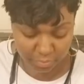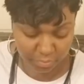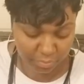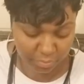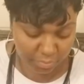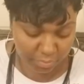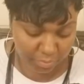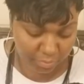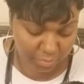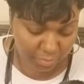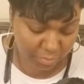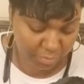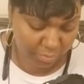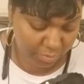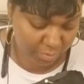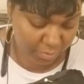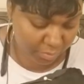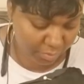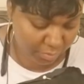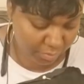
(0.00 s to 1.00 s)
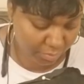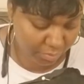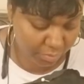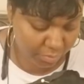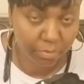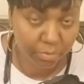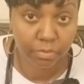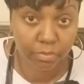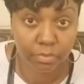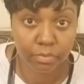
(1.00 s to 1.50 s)

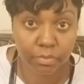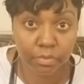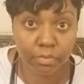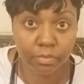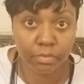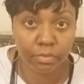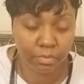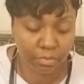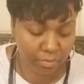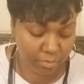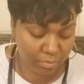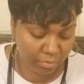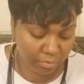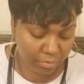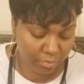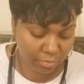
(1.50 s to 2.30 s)
No one is speaking in this clip.